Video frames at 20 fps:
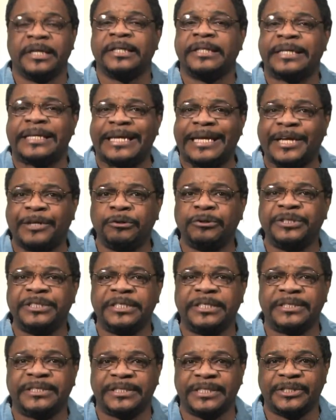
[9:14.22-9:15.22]
The Energy
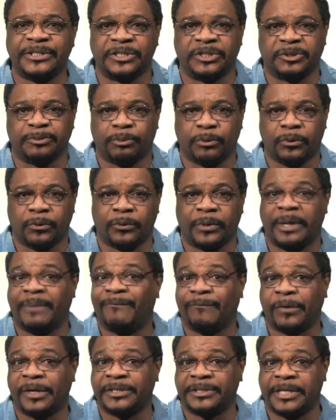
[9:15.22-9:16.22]
Assistance Program,
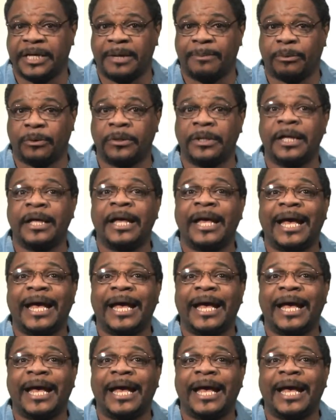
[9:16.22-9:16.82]
for example,